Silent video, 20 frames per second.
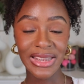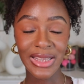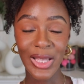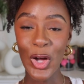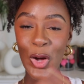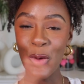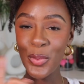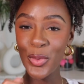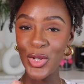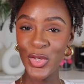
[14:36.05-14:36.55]
I
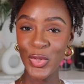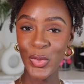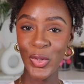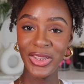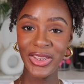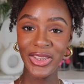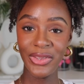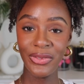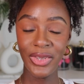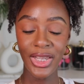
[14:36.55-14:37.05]
hope you enjoyed
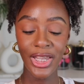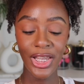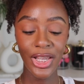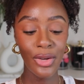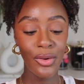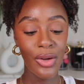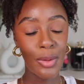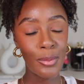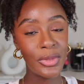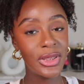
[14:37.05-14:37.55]
this video.
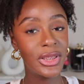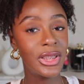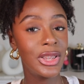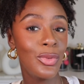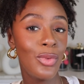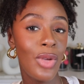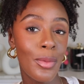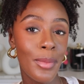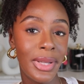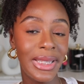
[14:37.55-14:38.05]
I'm gonna see you
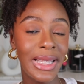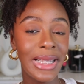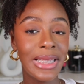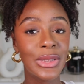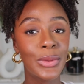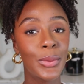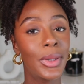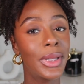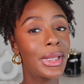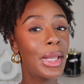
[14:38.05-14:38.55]
in my next
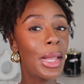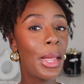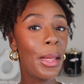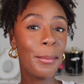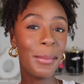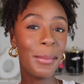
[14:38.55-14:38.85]
one.